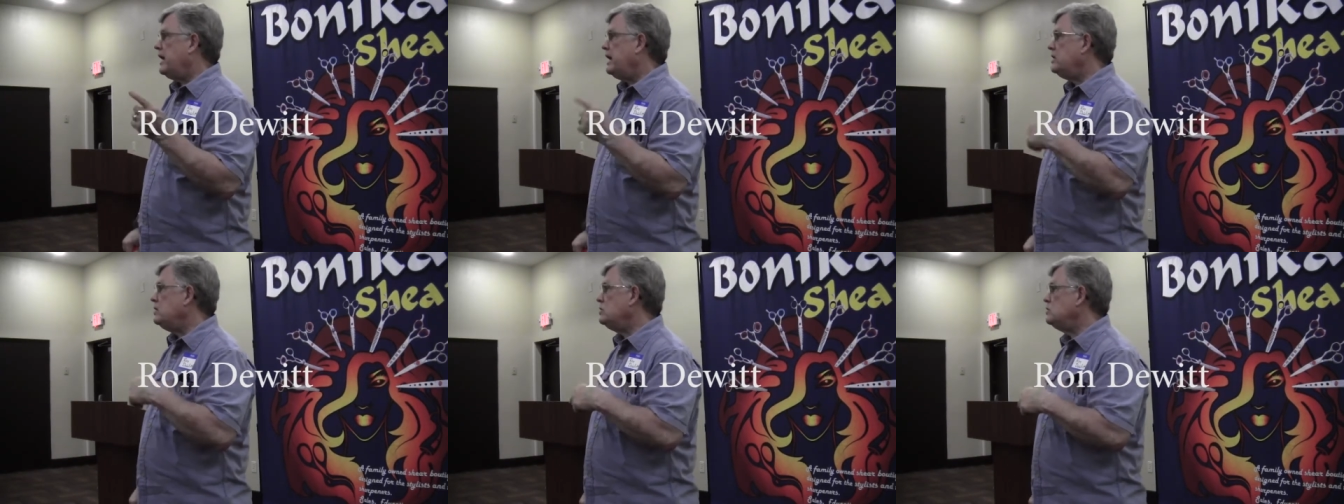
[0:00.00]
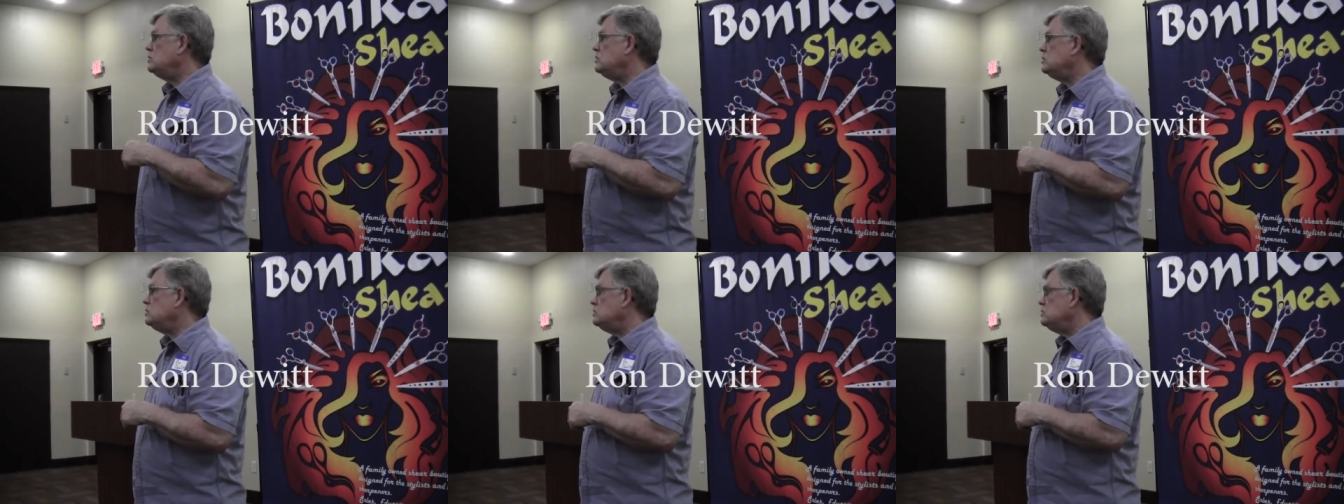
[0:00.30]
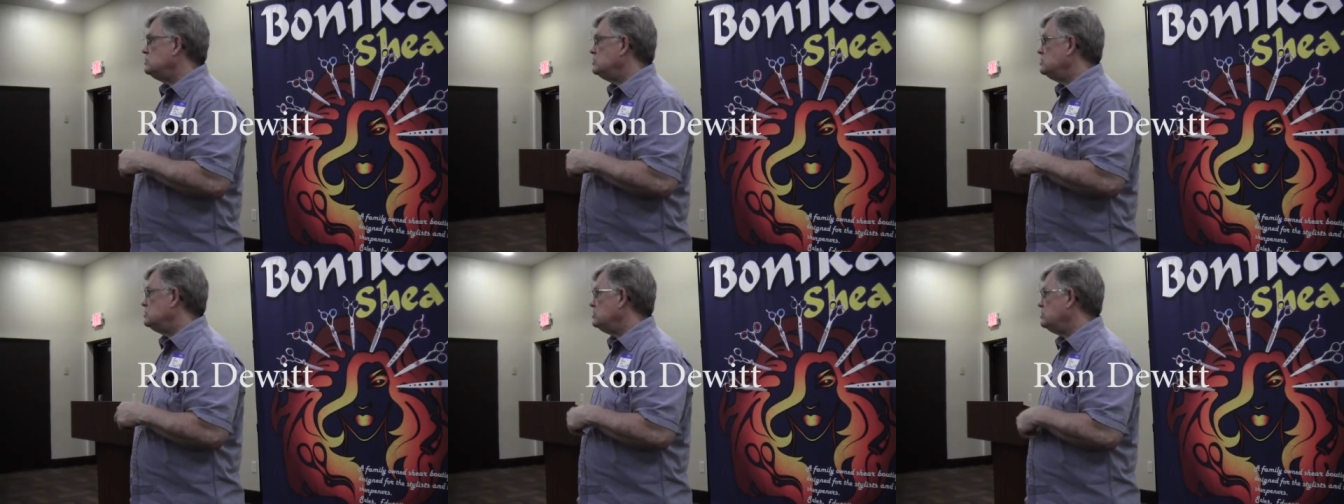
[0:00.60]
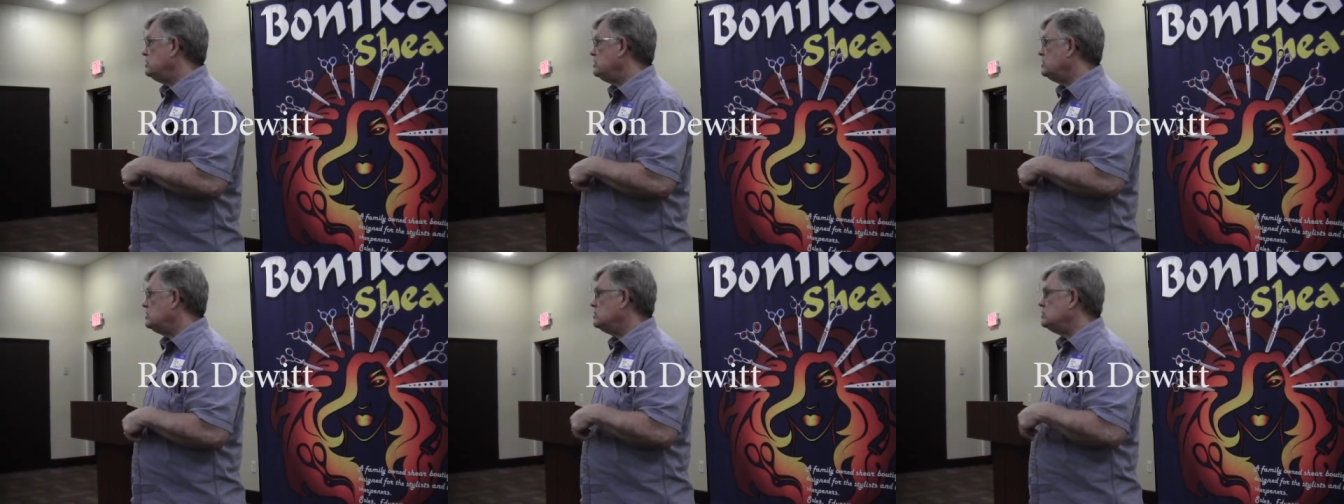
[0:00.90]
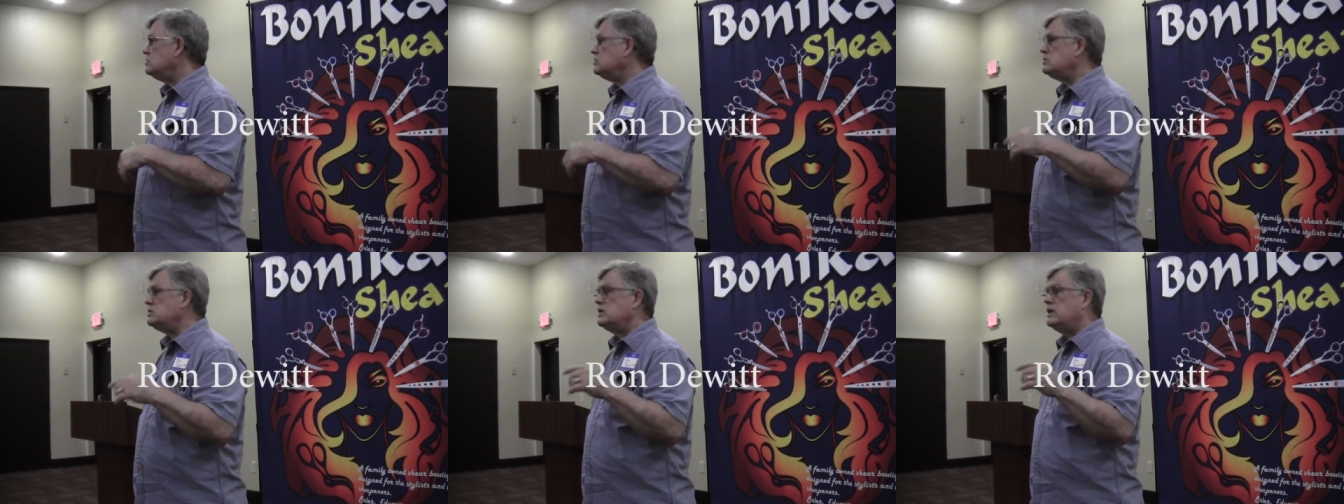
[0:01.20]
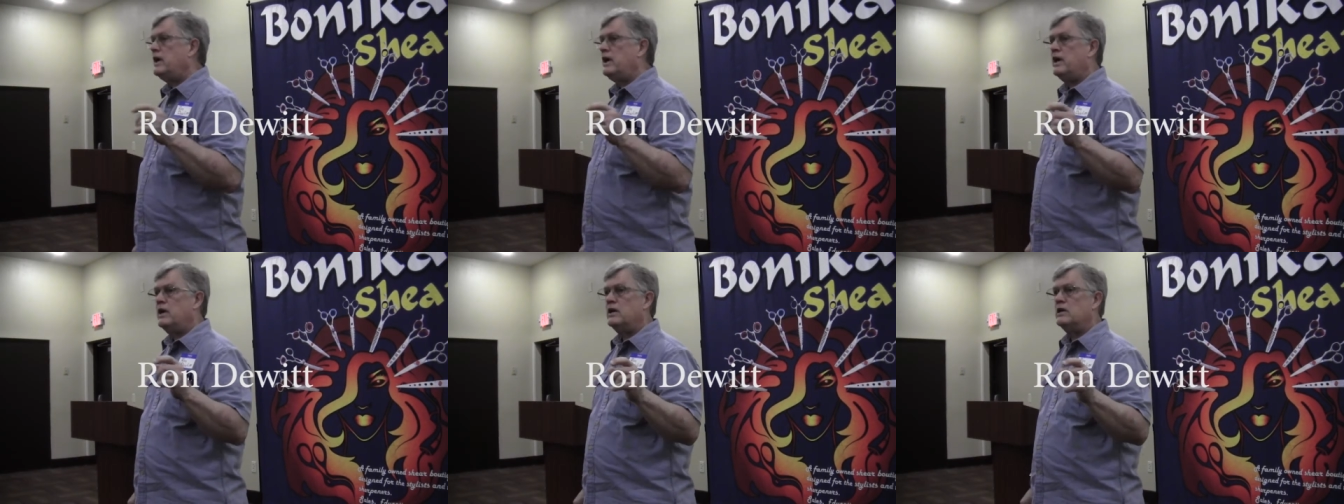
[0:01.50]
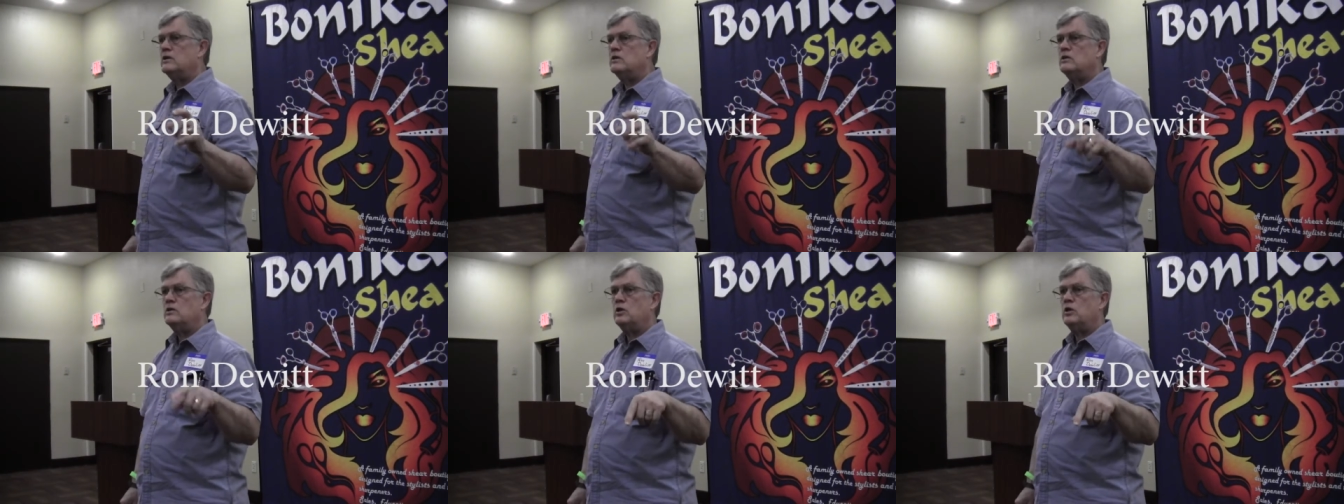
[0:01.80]
I do shears
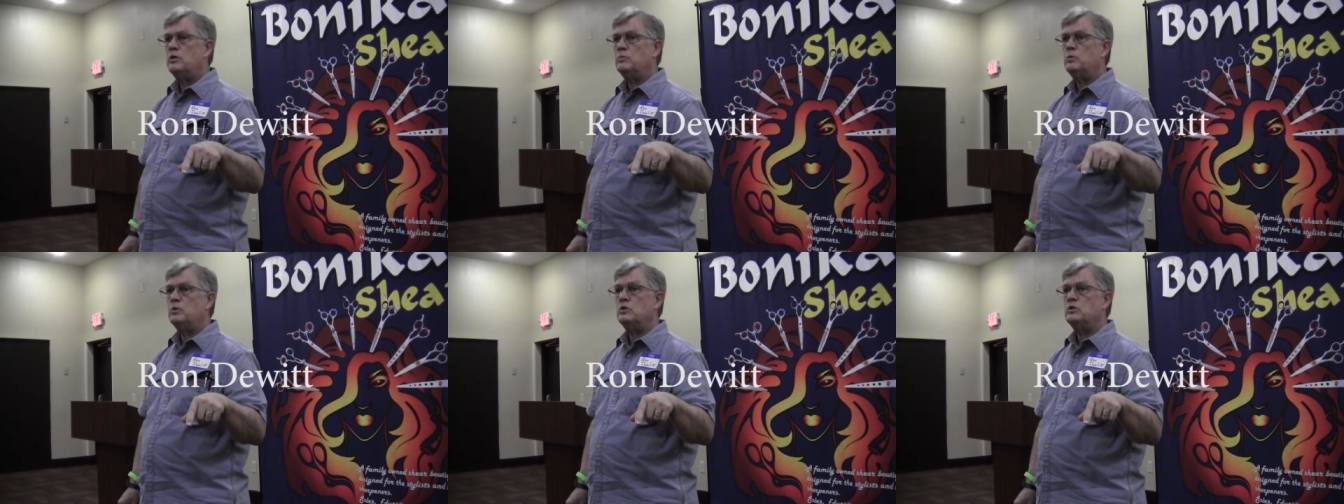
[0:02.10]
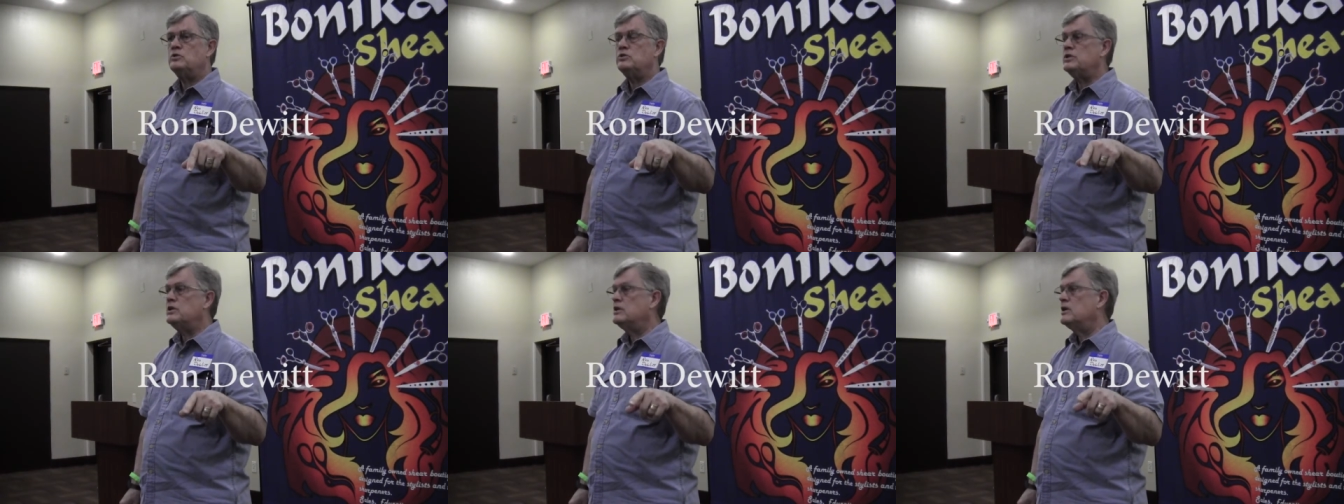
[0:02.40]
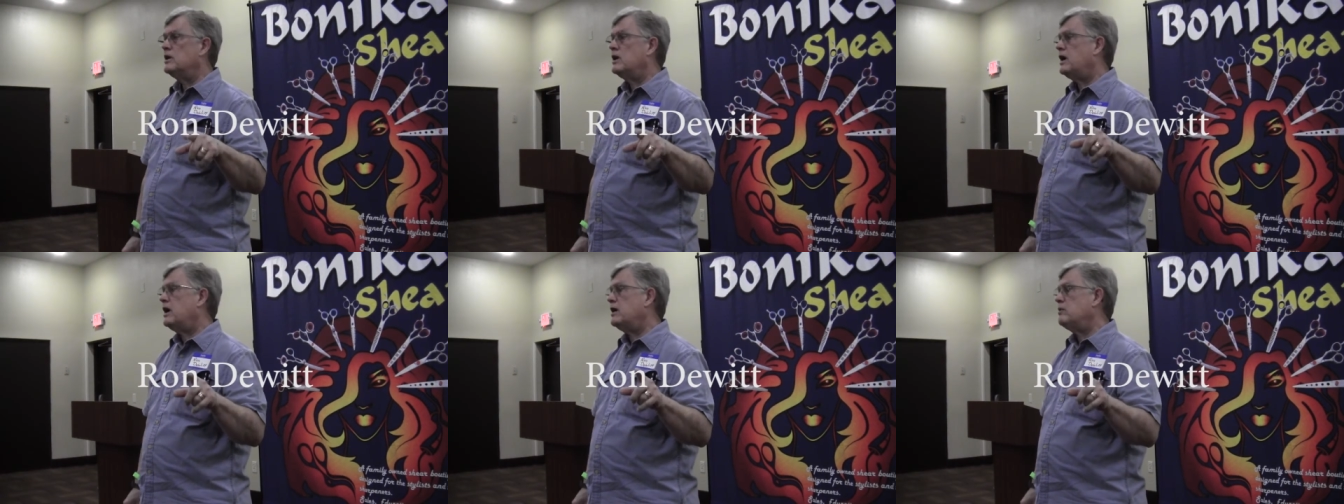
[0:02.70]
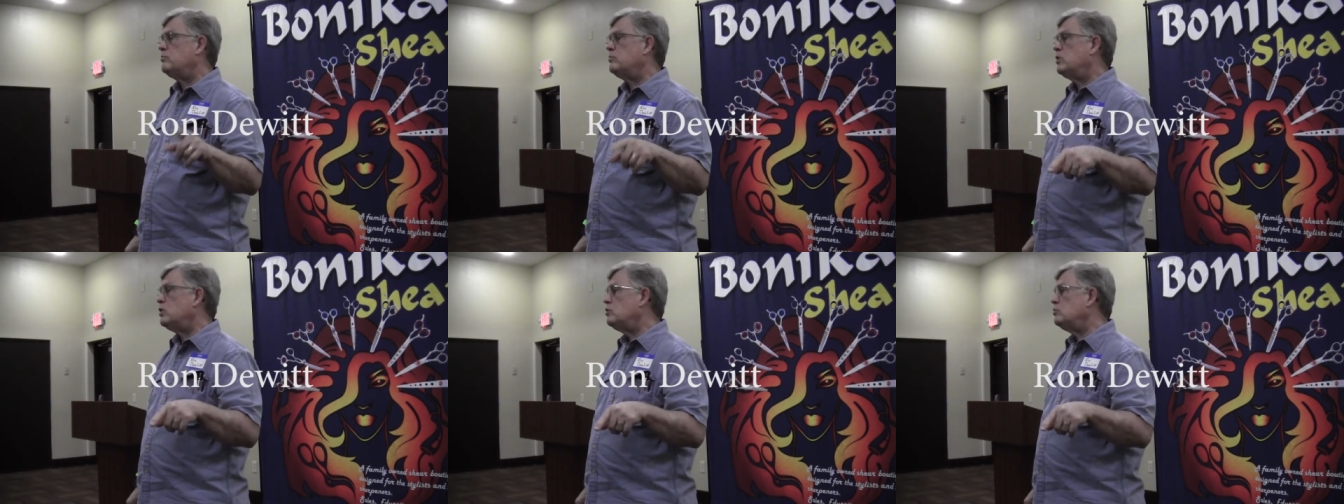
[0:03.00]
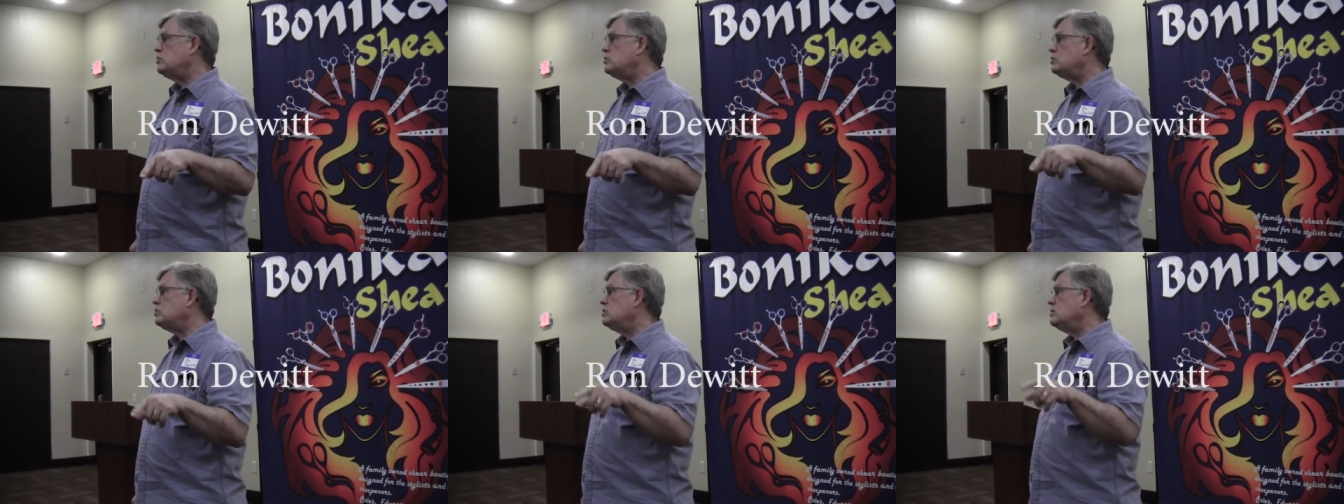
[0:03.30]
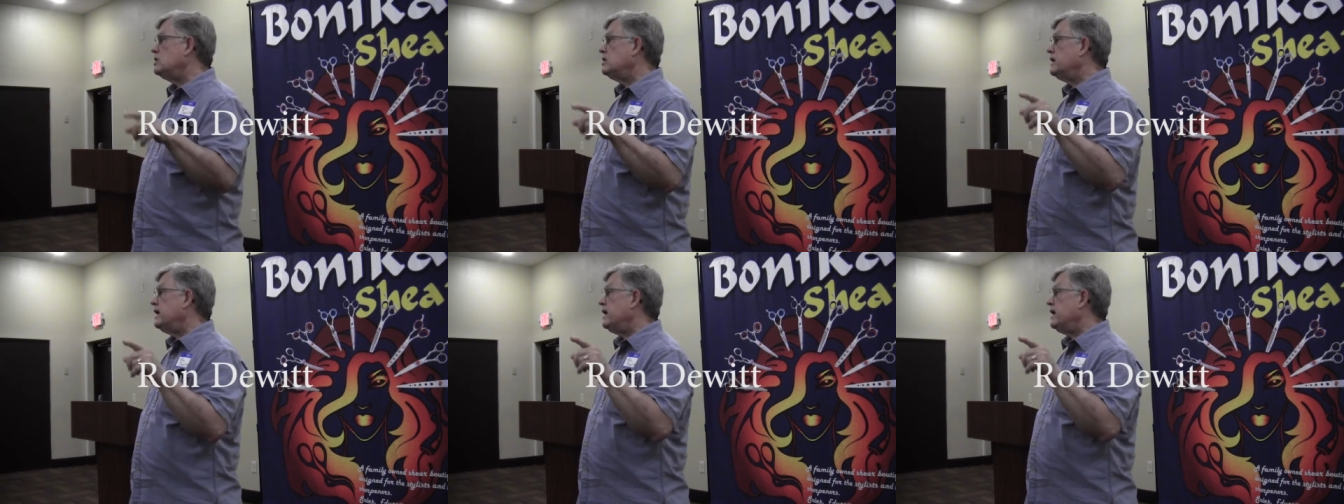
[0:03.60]
and clippers, I'm mobile,